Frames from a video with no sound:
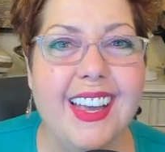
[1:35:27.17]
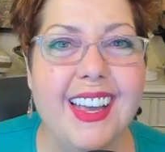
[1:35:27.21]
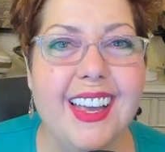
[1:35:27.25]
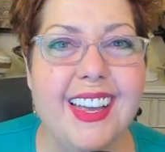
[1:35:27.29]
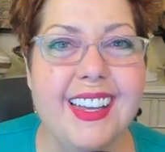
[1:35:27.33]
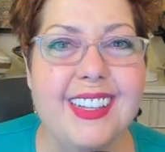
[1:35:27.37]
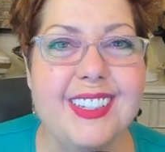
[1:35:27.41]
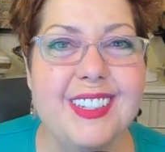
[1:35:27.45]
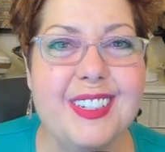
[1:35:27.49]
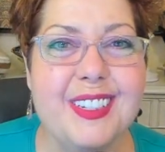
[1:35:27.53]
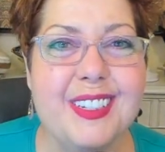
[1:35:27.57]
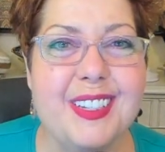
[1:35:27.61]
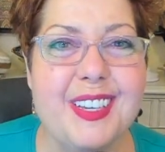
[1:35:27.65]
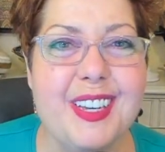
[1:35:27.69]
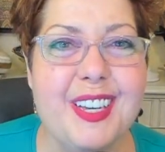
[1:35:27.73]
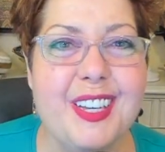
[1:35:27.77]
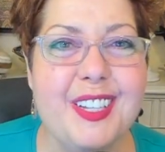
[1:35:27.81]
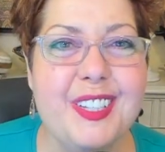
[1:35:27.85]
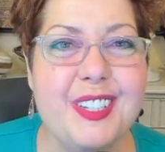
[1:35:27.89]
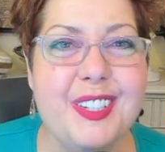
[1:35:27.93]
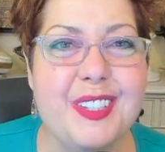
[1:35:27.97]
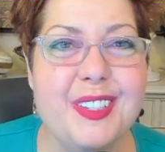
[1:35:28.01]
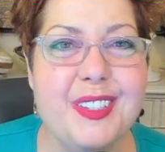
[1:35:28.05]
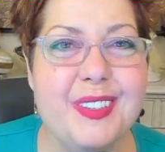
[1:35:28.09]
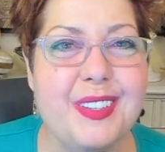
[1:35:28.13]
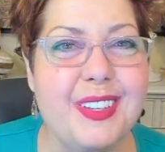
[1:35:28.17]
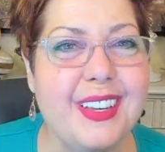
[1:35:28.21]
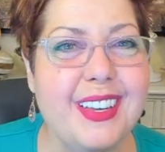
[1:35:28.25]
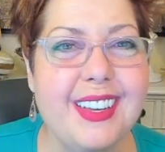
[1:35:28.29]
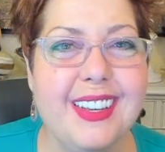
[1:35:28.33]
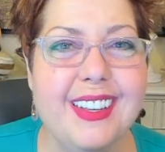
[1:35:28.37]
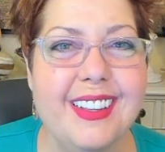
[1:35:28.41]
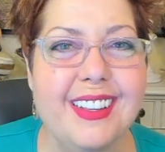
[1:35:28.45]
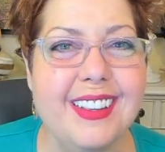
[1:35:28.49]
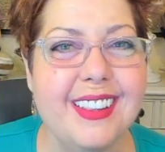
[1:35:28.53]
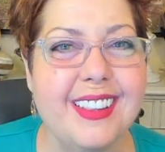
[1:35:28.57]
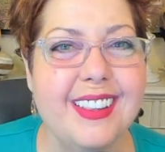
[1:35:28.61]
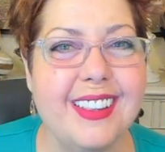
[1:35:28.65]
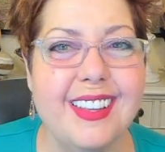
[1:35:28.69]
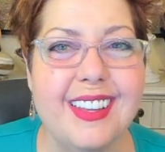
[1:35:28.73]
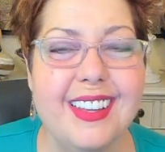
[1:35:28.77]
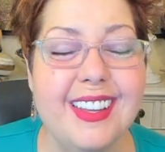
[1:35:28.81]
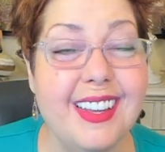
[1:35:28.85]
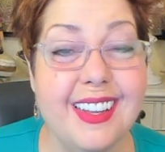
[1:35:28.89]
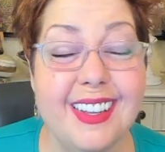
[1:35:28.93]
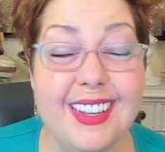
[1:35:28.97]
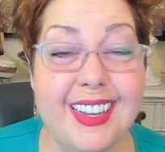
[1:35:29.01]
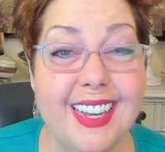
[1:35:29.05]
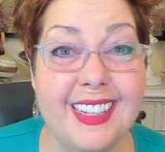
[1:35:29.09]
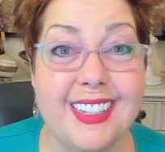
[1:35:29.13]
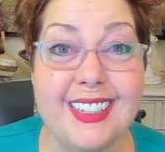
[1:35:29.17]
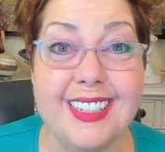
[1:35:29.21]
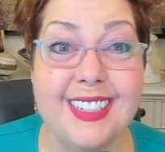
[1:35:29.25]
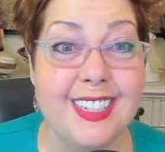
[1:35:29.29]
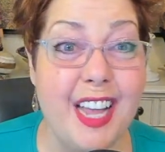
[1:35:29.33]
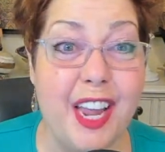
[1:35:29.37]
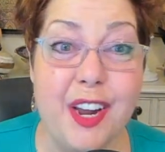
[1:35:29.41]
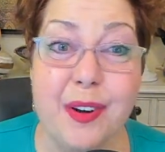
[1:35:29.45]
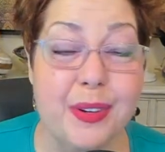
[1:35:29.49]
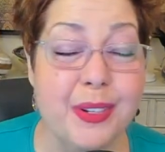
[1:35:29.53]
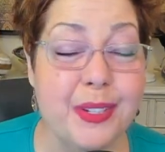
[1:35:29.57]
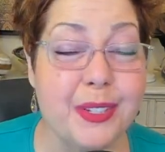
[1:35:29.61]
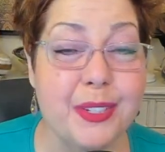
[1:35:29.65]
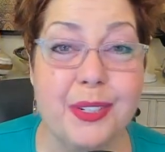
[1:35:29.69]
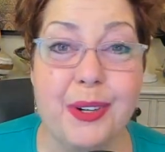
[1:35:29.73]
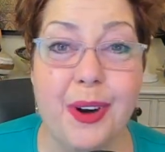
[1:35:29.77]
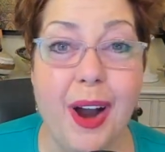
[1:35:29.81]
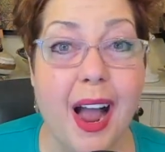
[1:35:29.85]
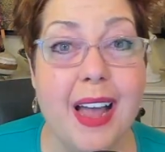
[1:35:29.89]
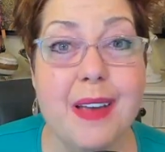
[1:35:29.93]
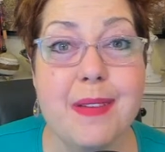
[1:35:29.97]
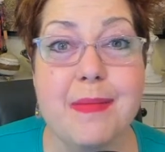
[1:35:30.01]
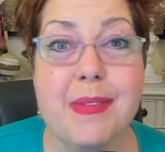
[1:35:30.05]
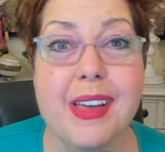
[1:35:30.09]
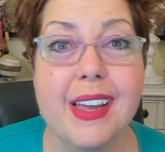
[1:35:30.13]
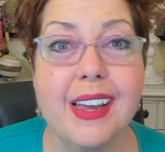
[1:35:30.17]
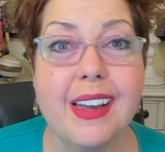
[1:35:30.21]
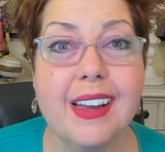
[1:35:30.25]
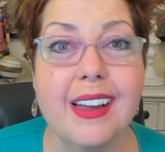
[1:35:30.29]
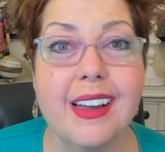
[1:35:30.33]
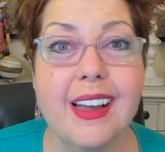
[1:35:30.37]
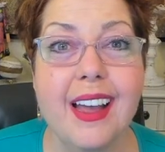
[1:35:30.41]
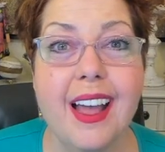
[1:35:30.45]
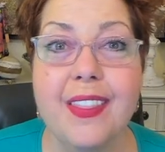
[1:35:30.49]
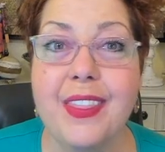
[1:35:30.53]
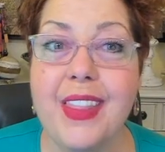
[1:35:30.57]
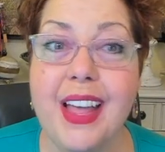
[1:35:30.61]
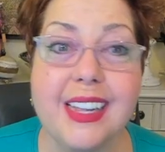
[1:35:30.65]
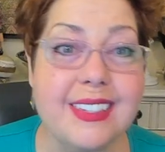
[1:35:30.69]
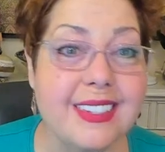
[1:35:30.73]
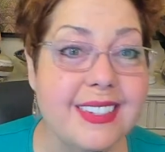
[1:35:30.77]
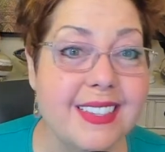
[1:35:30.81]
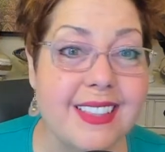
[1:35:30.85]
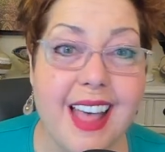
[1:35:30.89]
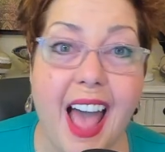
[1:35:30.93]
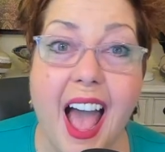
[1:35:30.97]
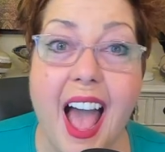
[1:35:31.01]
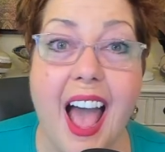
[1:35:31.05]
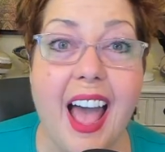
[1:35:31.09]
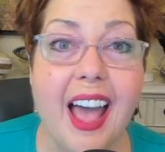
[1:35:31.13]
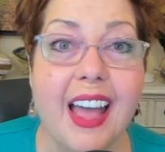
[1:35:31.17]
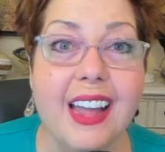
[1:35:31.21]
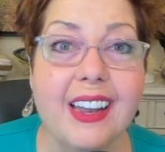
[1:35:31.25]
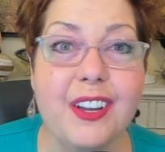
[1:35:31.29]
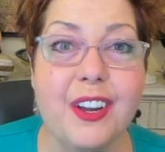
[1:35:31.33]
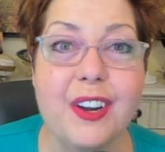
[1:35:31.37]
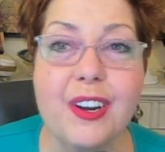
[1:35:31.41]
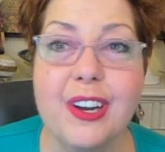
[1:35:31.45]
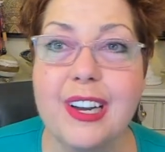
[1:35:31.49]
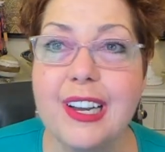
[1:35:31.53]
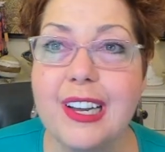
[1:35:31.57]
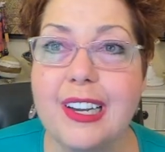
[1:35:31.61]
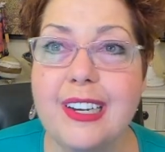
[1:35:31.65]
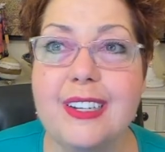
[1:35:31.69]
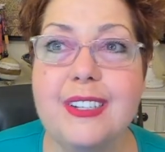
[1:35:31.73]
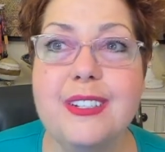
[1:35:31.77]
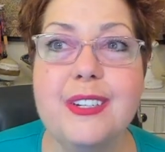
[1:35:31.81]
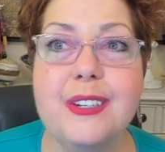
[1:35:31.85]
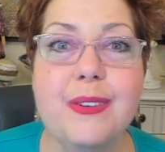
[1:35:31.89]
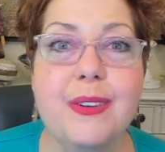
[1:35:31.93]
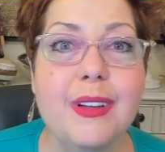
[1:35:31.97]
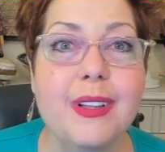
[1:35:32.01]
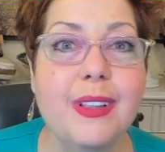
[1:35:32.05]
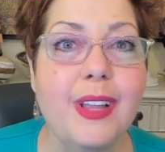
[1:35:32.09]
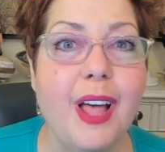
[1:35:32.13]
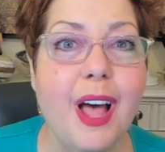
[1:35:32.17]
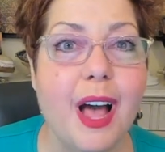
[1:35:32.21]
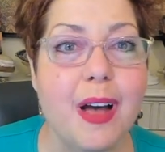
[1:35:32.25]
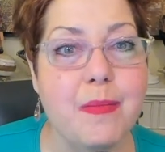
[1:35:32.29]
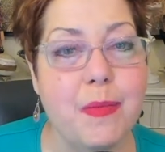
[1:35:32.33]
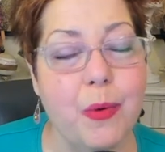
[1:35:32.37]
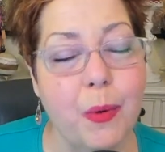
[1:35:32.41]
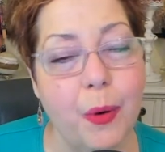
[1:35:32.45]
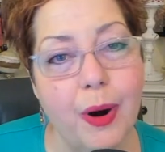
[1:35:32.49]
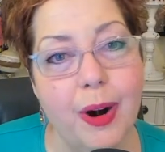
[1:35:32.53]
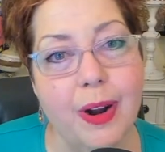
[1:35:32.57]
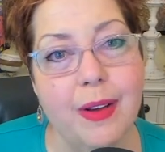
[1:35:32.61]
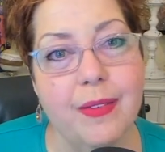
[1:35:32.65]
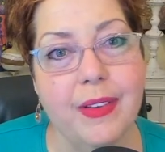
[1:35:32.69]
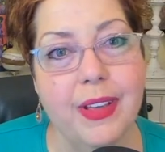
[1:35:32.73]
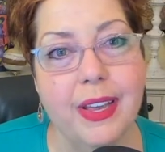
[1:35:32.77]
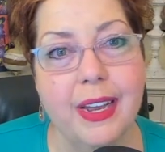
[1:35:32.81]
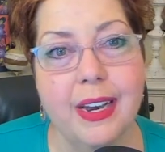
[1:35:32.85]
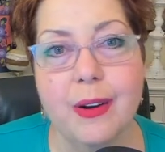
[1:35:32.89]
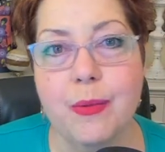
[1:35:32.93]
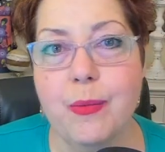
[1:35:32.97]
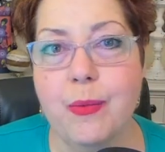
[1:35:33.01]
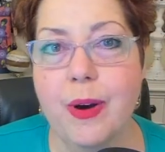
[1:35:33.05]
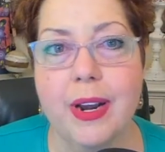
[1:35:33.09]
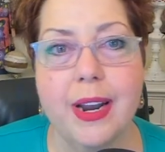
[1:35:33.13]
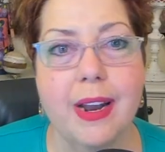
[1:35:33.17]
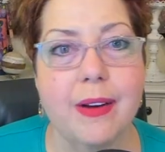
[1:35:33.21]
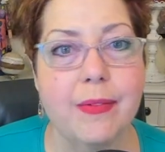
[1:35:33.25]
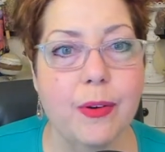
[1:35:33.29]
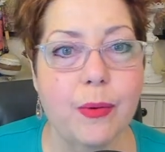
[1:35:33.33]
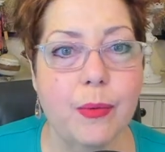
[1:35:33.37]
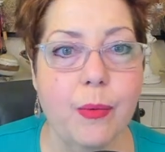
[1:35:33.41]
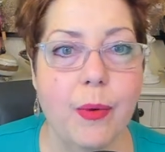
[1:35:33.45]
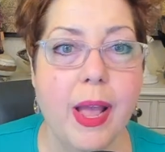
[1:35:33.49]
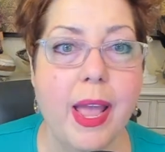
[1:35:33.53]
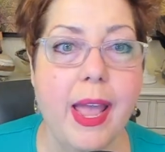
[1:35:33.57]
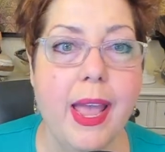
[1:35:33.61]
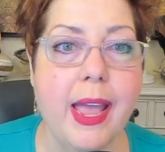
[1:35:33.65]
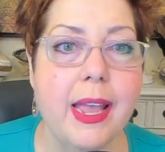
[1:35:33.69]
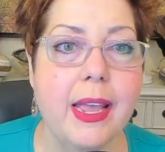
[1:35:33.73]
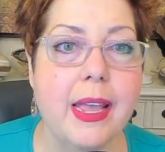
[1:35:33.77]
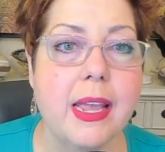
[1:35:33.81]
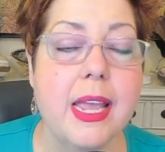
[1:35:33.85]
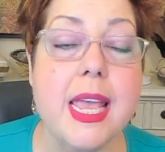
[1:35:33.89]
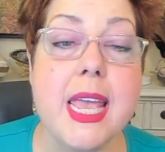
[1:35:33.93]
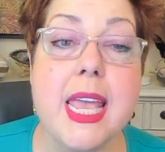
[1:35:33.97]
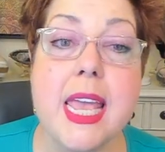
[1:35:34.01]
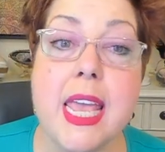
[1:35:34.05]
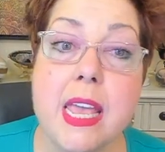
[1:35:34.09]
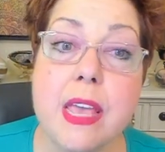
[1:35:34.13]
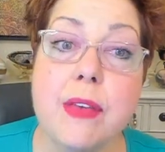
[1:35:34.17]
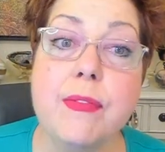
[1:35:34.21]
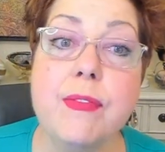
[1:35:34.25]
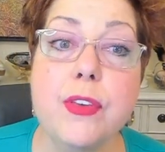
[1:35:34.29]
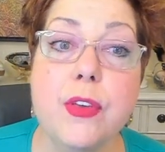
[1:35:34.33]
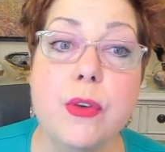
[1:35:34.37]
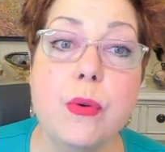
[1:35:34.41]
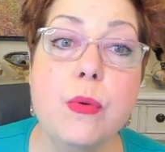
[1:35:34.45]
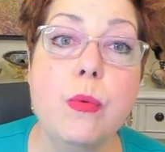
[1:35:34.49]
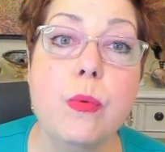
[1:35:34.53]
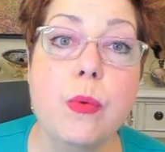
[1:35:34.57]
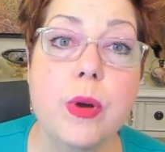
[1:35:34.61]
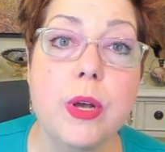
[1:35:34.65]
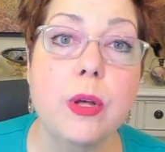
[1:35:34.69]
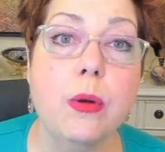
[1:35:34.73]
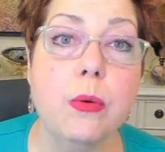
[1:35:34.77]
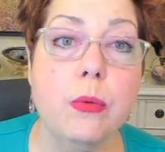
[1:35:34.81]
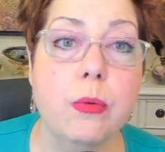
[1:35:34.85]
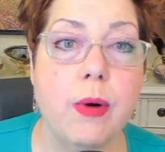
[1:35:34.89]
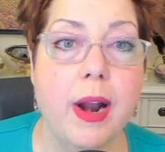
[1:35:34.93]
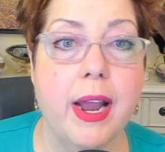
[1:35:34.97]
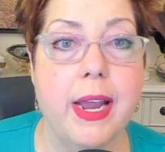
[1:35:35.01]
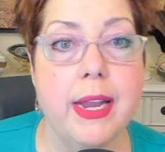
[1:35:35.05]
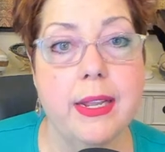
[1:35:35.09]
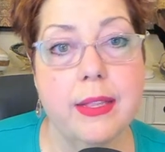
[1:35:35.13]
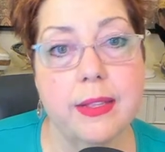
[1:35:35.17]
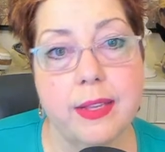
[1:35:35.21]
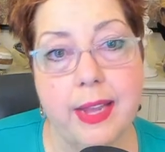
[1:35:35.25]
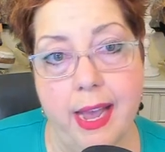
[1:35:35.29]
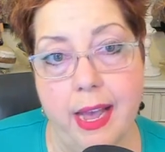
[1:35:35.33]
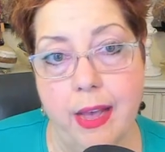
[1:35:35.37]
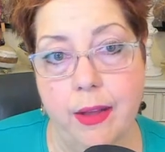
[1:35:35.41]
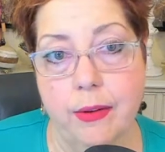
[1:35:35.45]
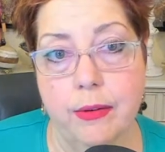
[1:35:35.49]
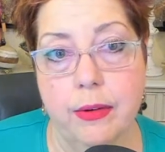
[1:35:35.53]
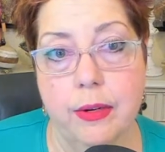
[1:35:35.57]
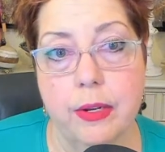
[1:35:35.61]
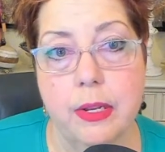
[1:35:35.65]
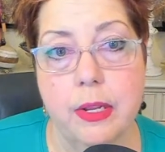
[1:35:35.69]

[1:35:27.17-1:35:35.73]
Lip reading: It's sacred scribing, and that's that. You're going to do a lot more of it in whatever way, if you will write down.